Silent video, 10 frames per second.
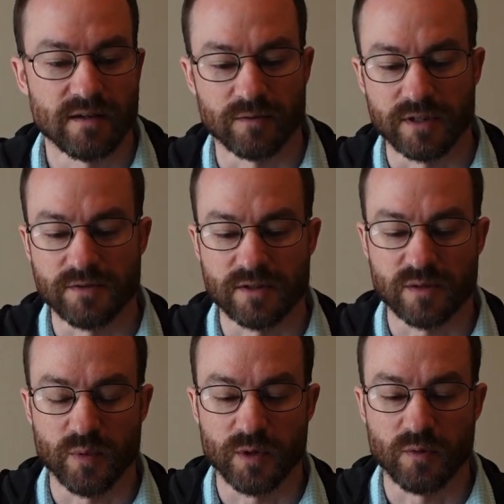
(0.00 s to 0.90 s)
Only use it to
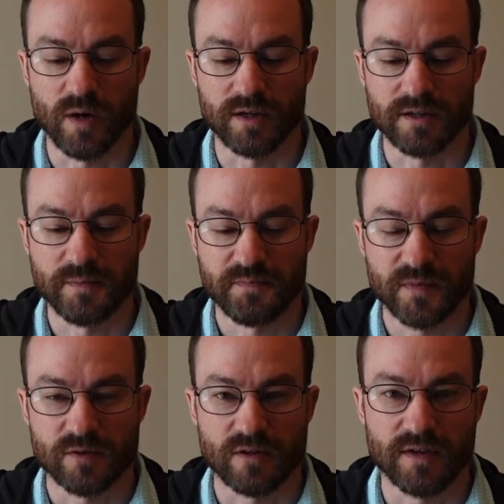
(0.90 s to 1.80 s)
boil water.
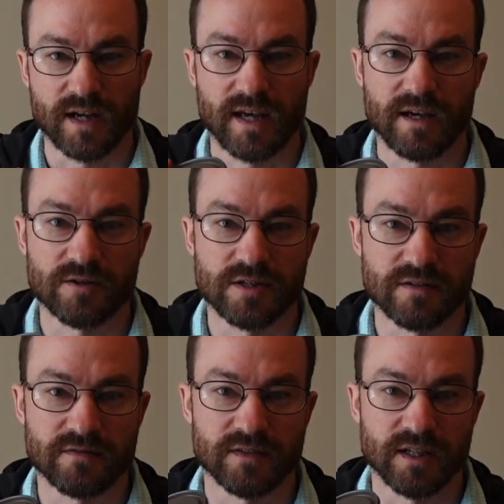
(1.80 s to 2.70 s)
So I've got a handkerchief,